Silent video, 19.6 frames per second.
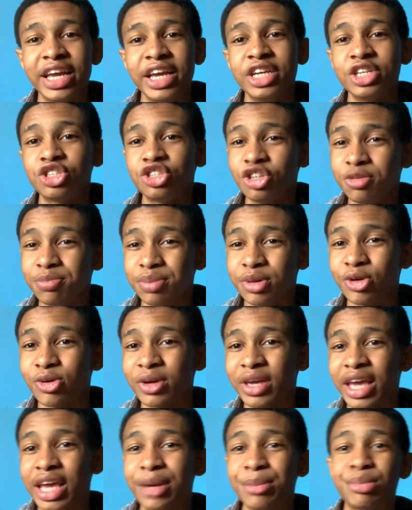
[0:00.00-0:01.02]
it should be
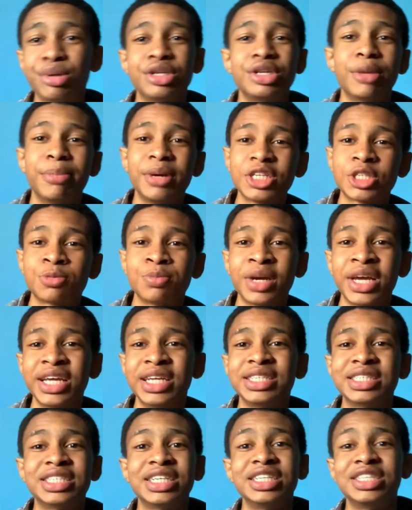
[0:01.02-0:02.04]
okay, but the best bet
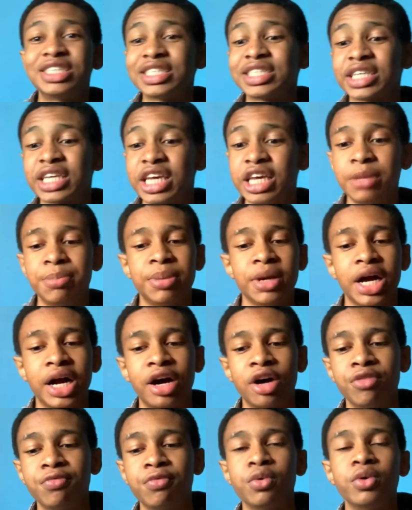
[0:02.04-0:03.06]
is to just keep it out
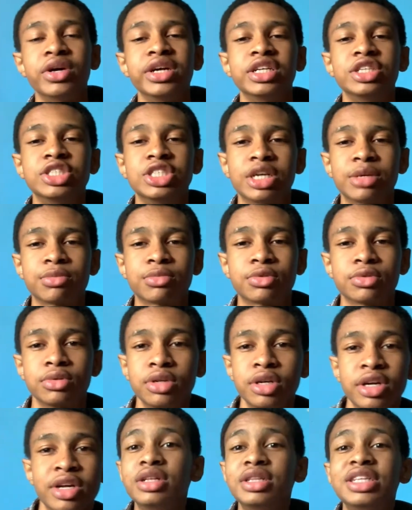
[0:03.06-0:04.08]
of water in general.
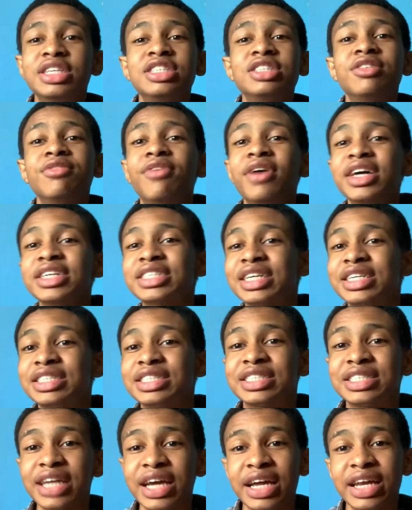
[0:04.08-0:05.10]
This device can
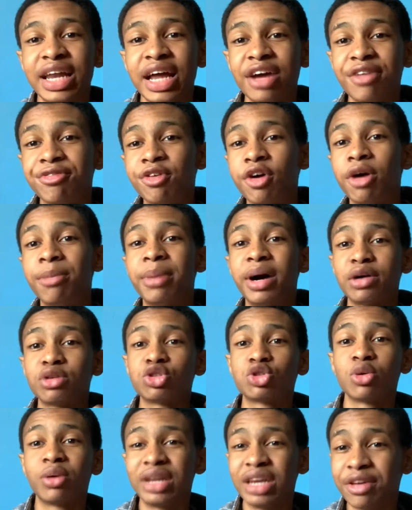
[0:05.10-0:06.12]
stay alive for about
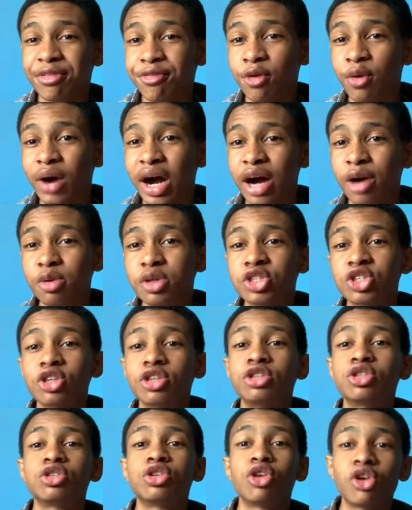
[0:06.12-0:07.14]
24 hours
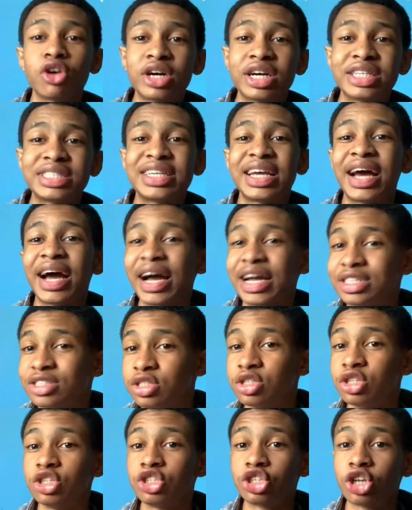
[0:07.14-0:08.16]
as long as it has
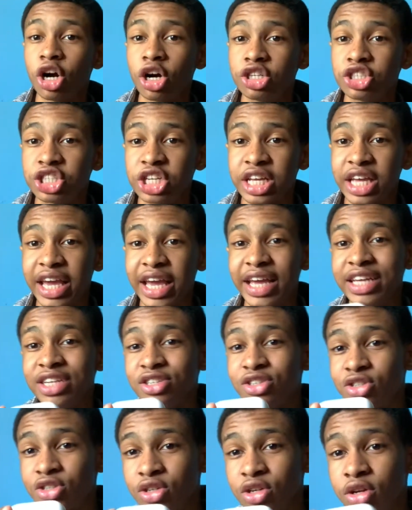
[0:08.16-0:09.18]
the charging
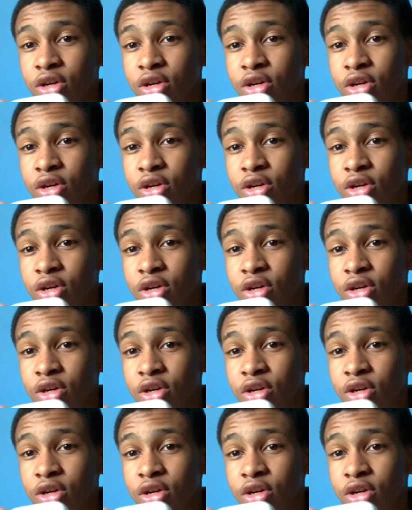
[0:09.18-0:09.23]
case.